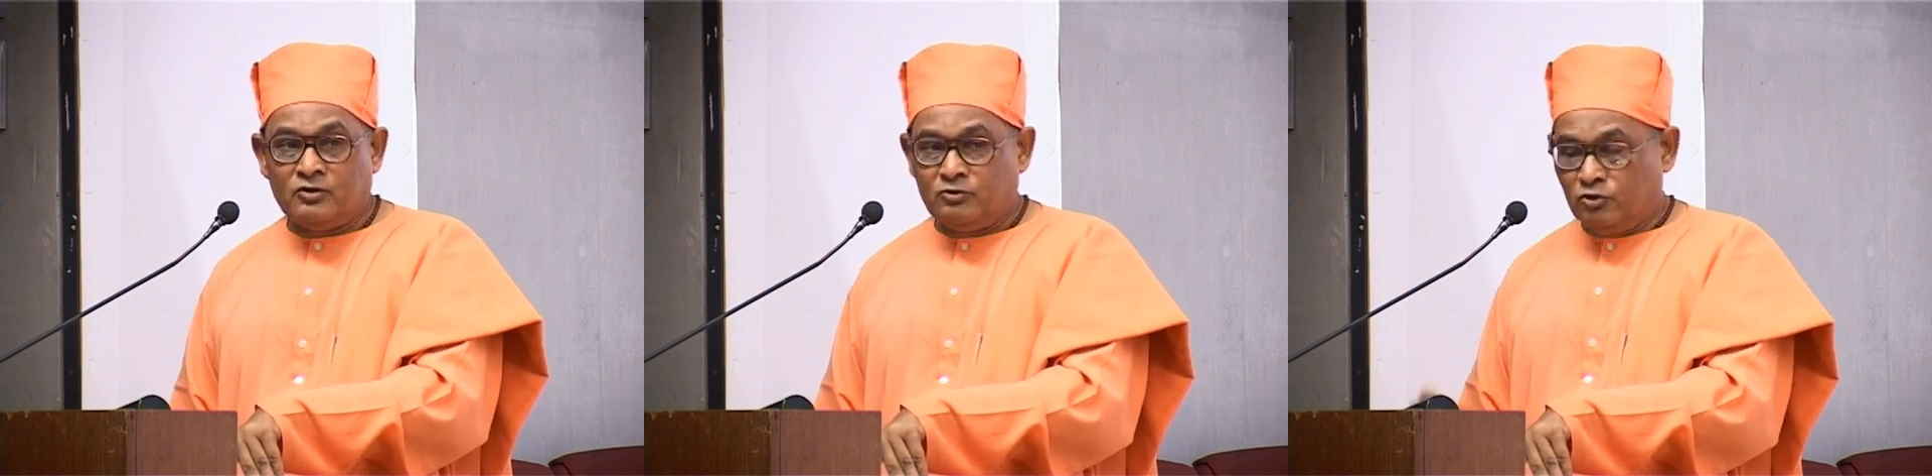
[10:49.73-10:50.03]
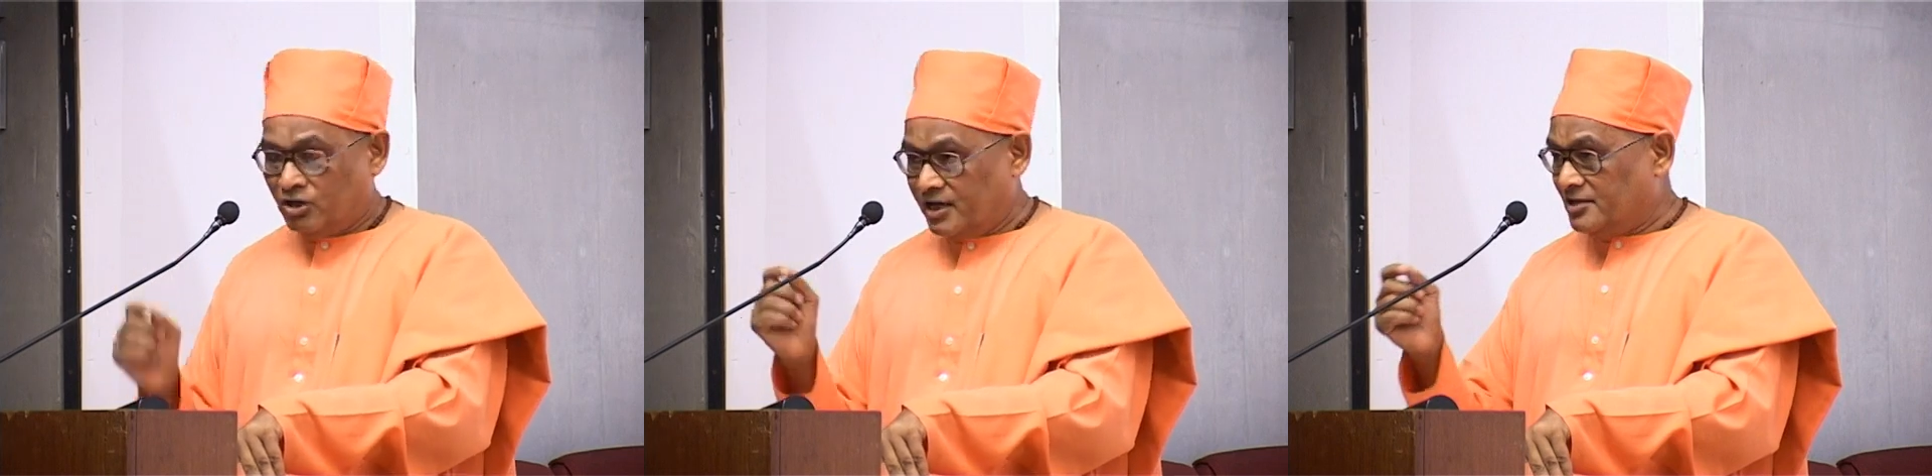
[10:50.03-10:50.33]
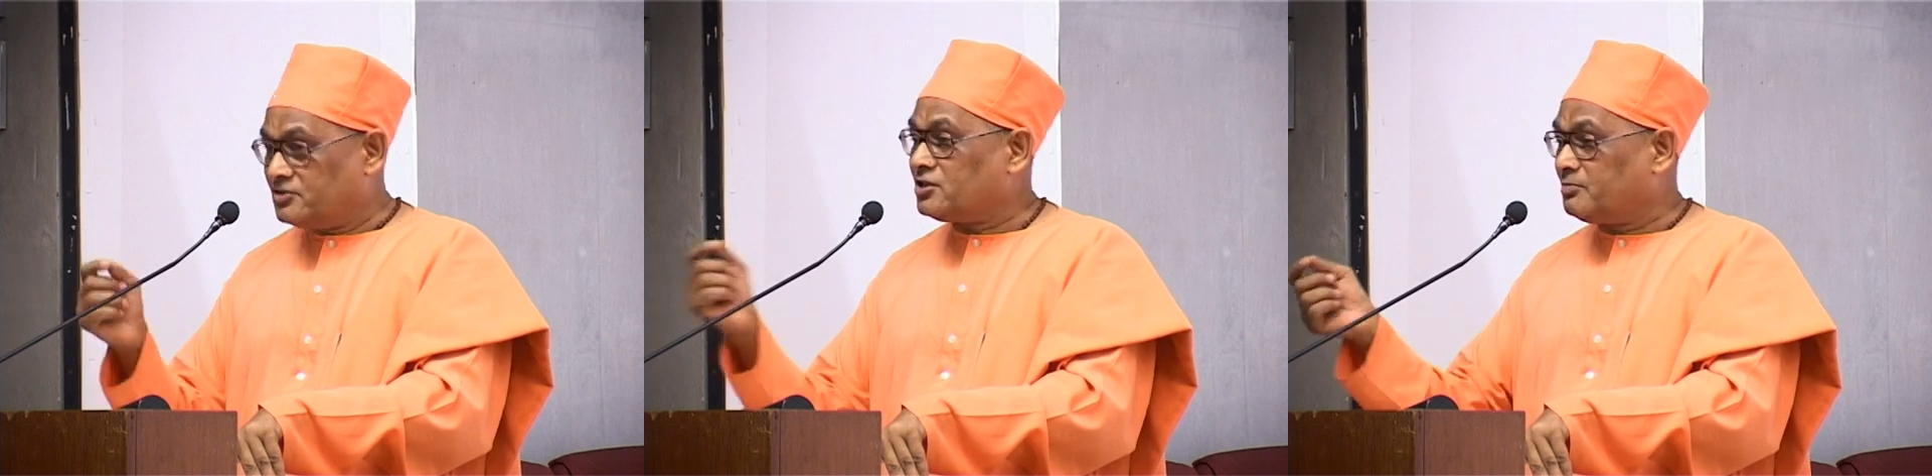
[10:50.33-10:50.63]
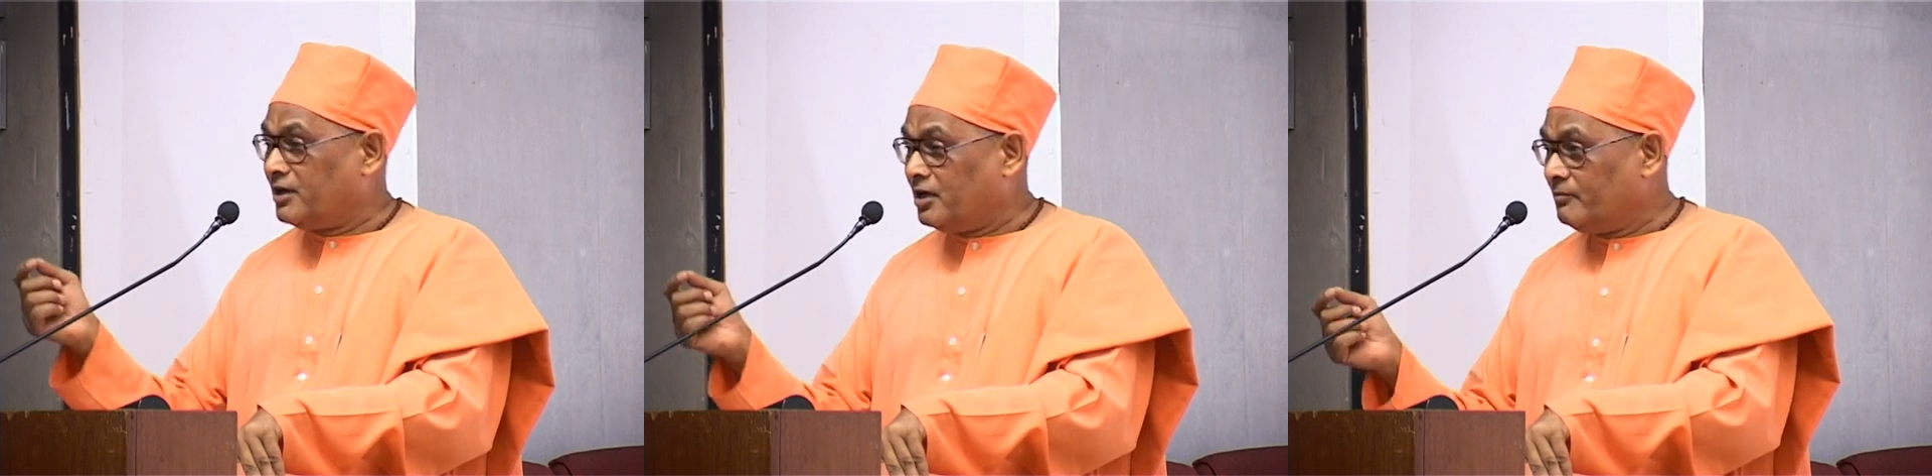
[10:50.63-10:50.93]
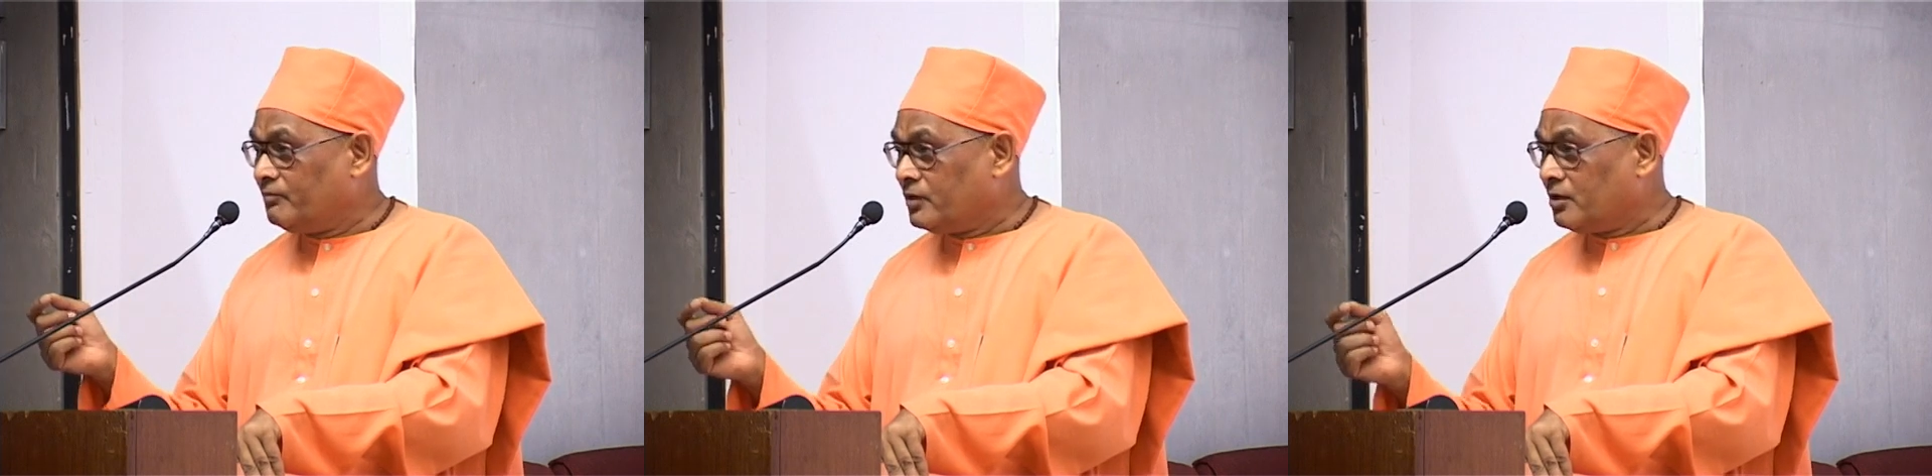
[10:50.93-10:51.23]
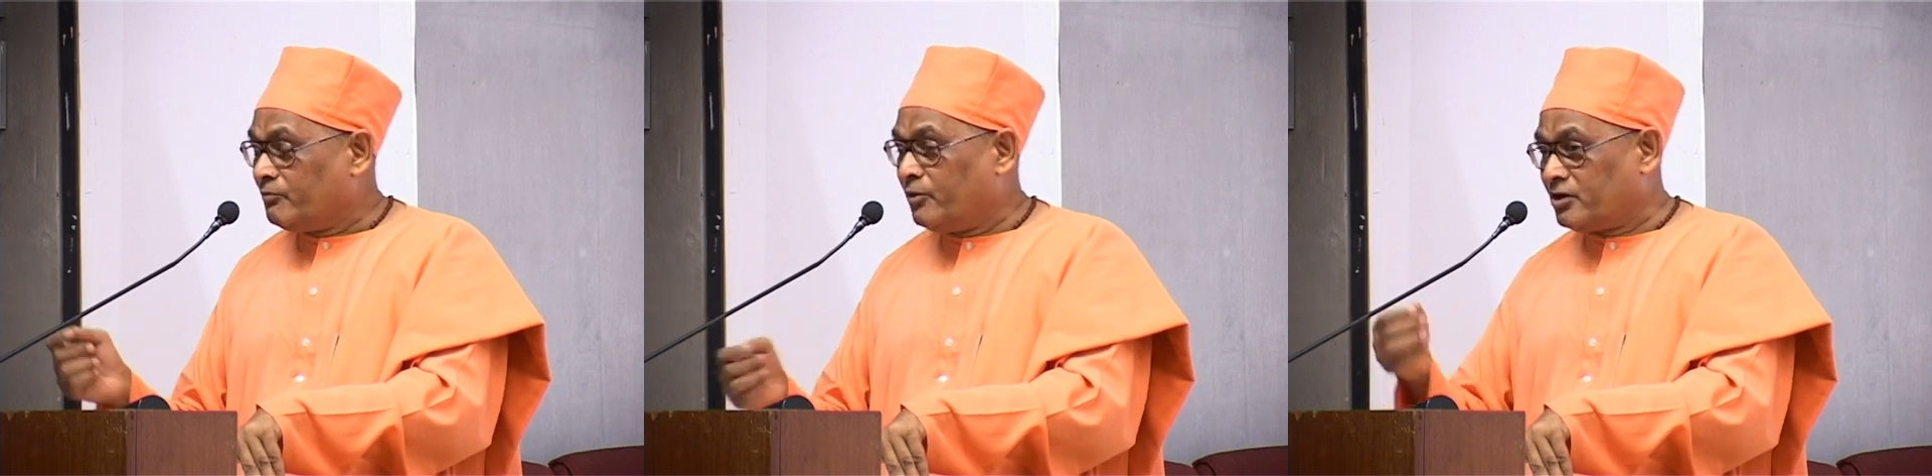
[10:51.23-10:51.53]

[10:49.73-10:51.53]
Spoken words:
Utilize this money for